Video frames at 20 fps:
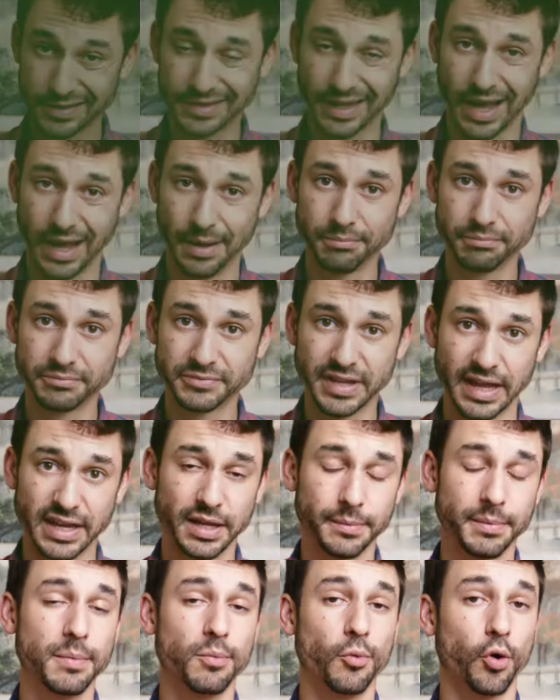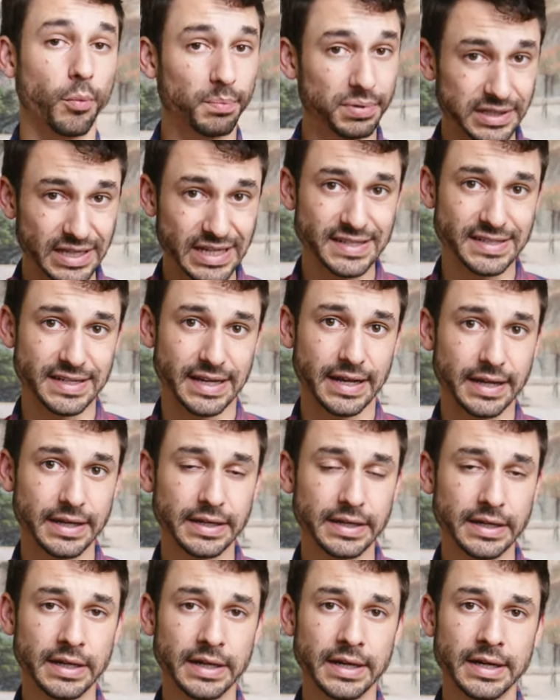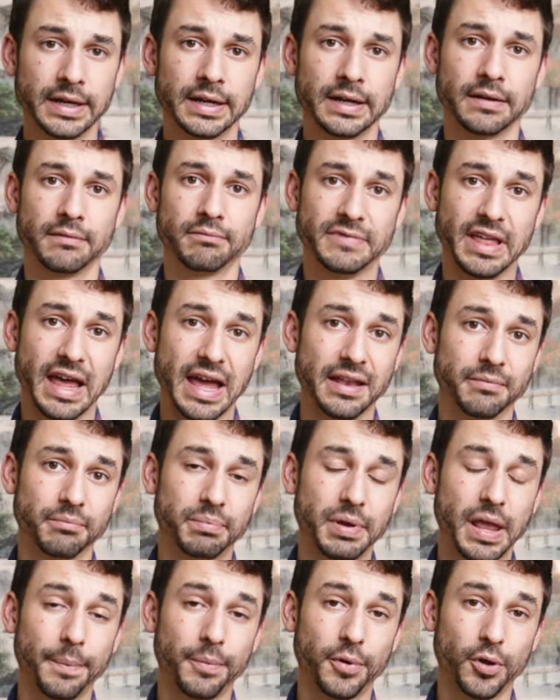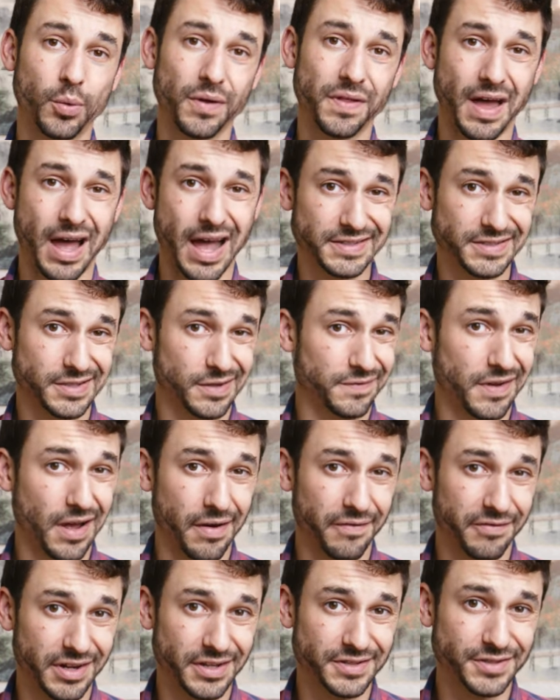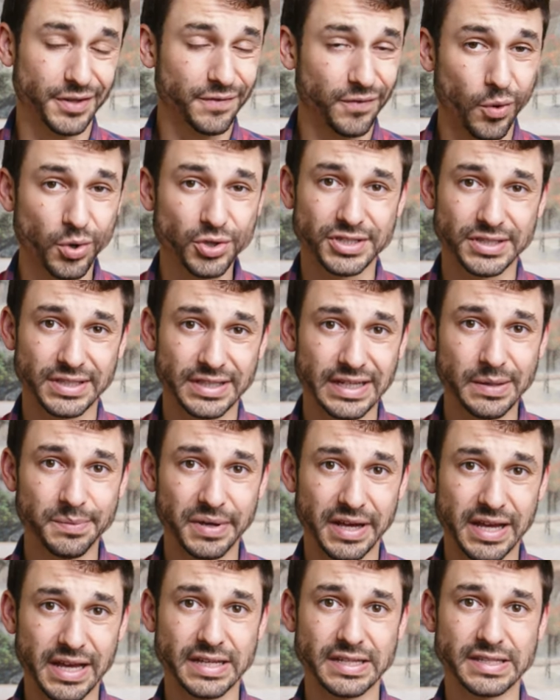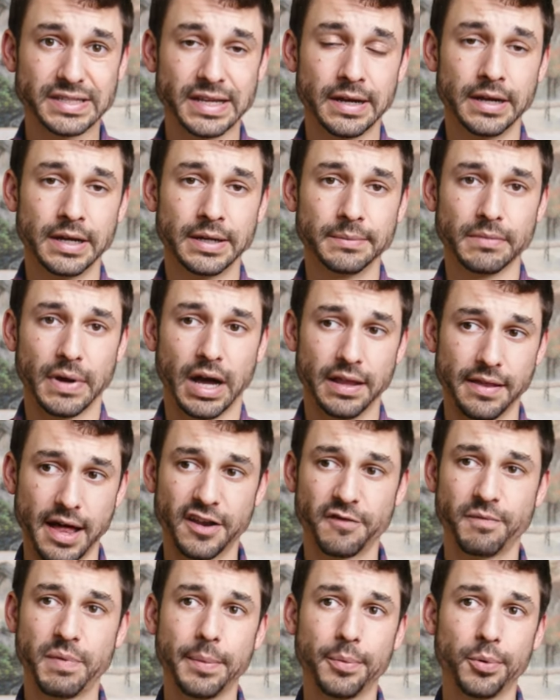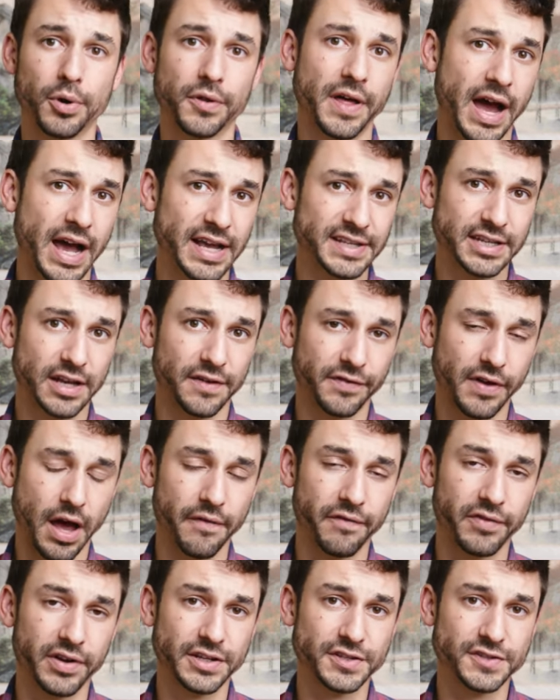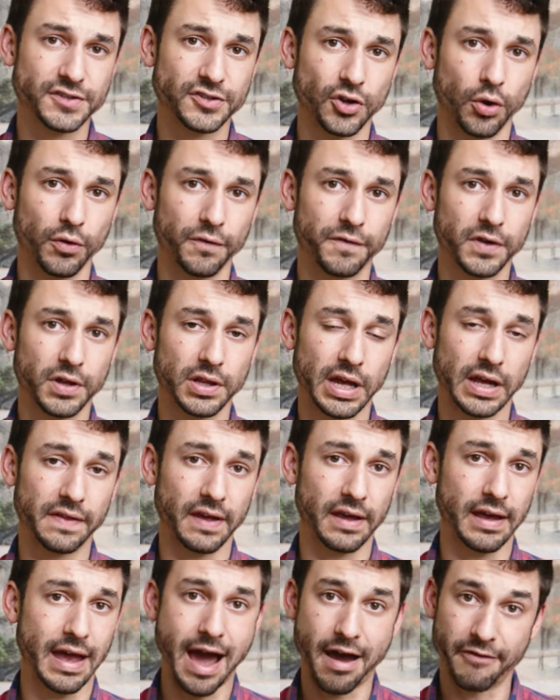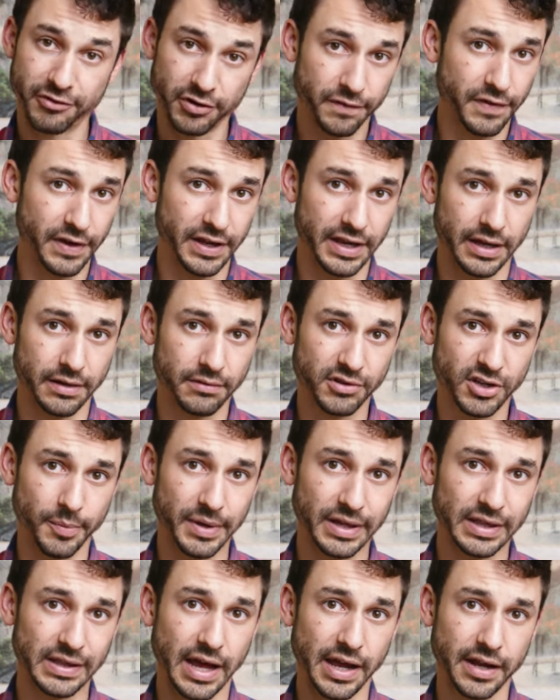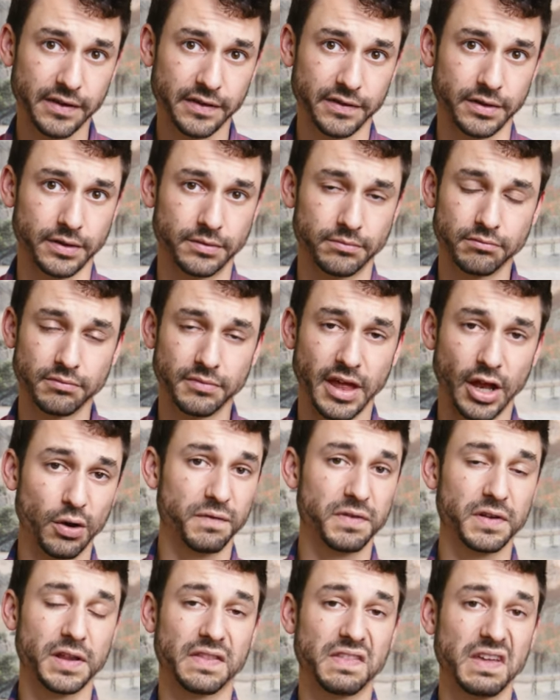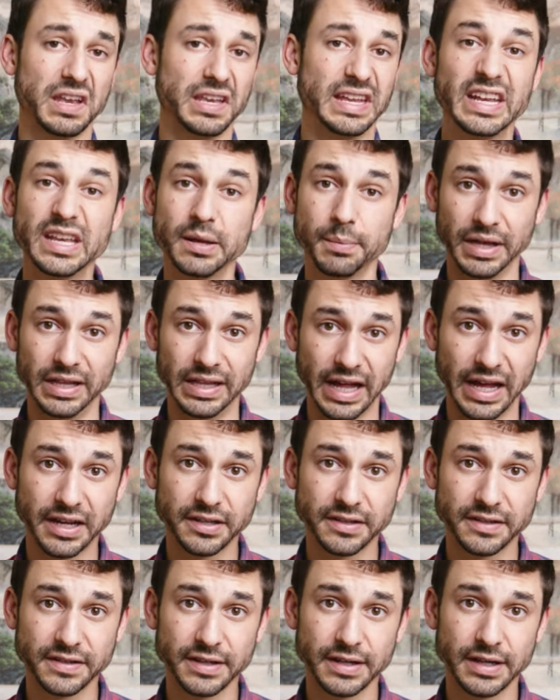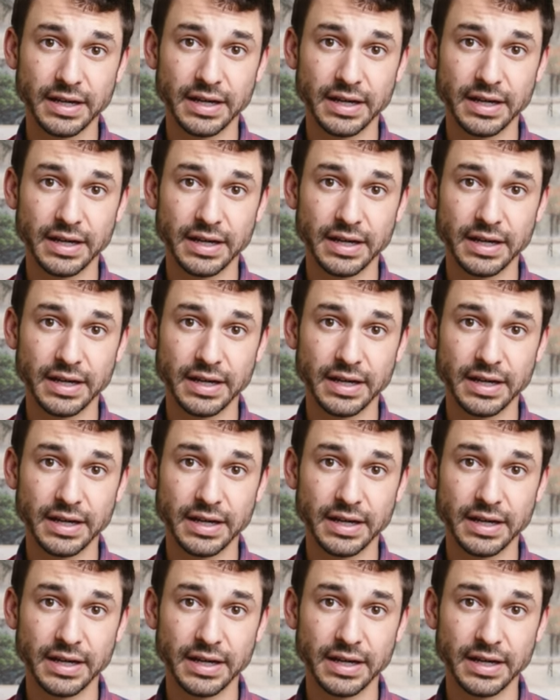the time, tend to be more pleasing than people with high self confidence, unfortunately, because a lot of people with high self confidence don't feel like they have to fit in to be liked. They don't feel like they need to be liked.